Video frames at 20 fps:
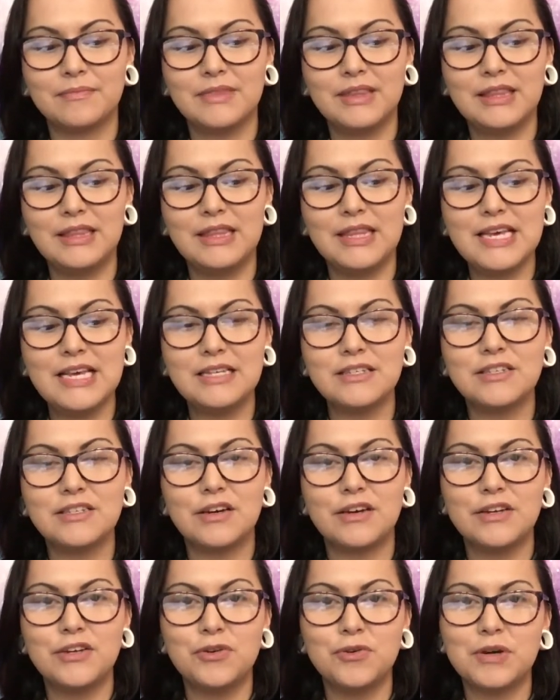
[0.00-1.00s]
things
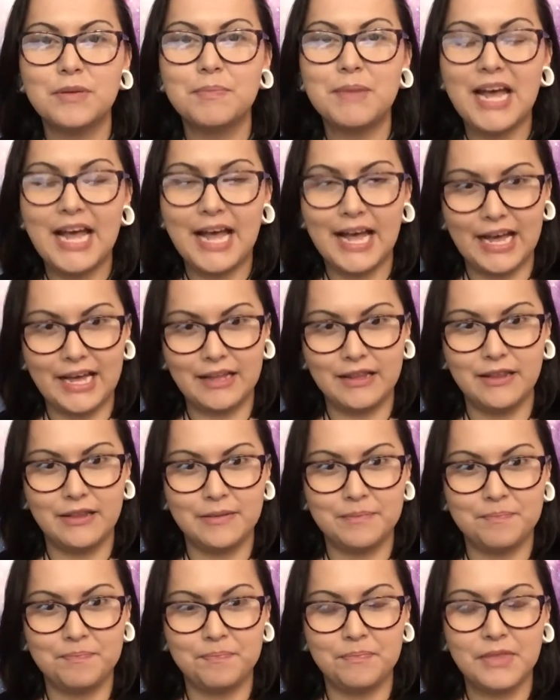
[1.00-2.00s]
on your path
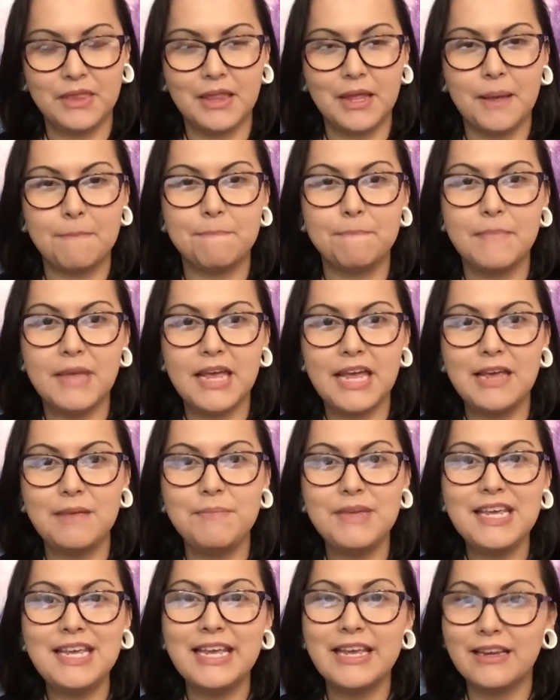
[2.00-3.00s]
may
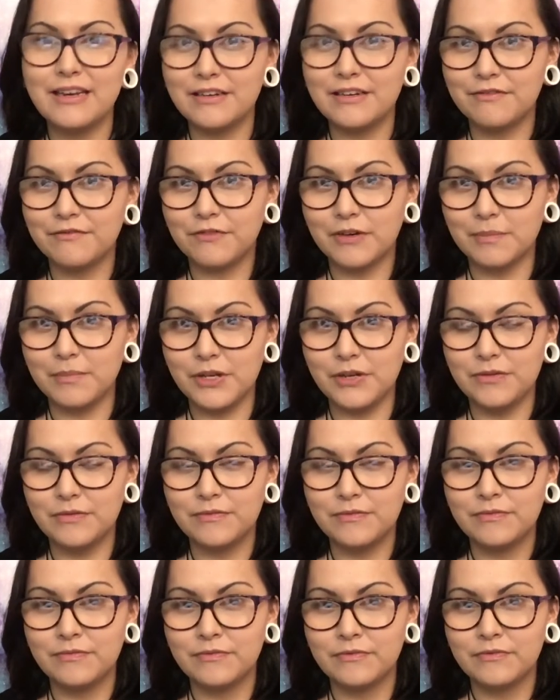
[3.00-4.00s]
be hidden from you
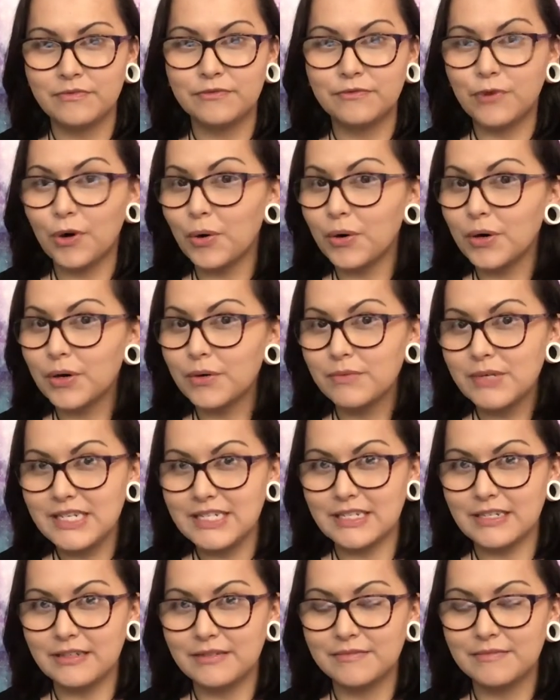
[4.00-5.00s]
for a
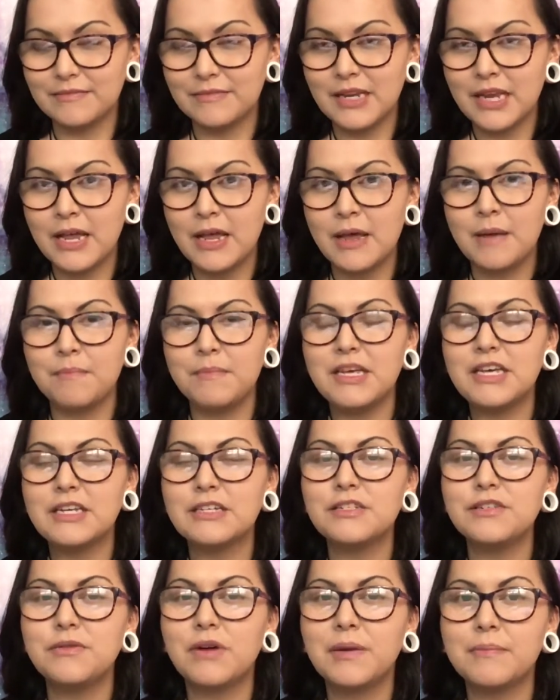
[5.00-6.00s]
reason. Because
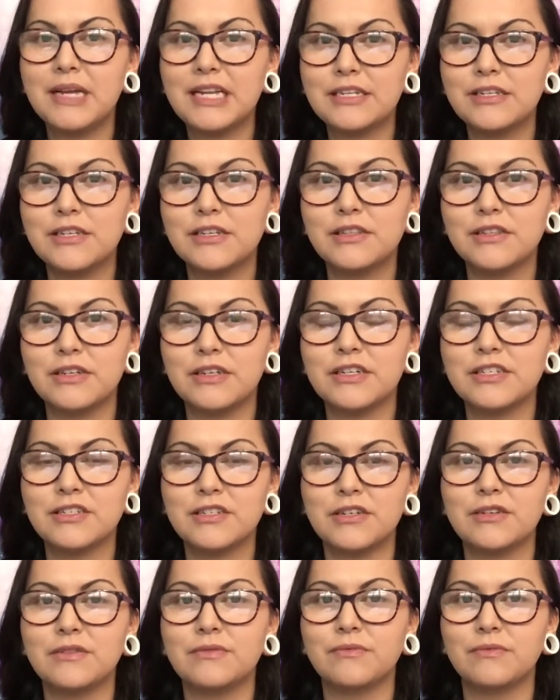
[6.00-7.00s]
you are meant to learn a
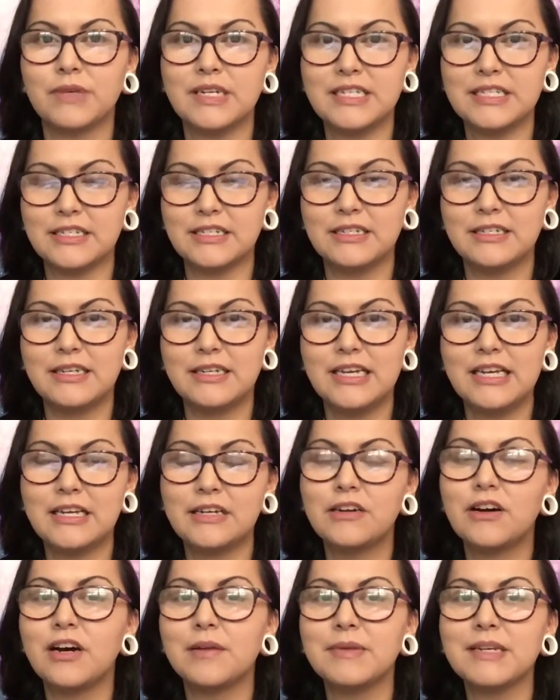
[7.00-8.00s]
certain reason in a
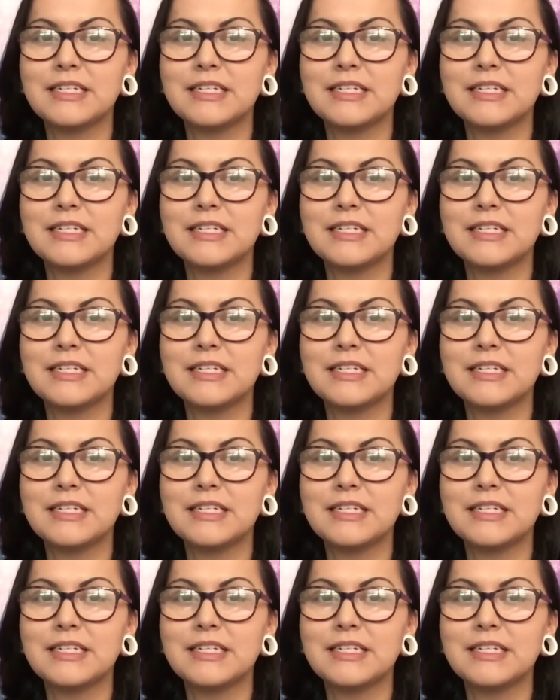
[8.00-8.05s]
karmic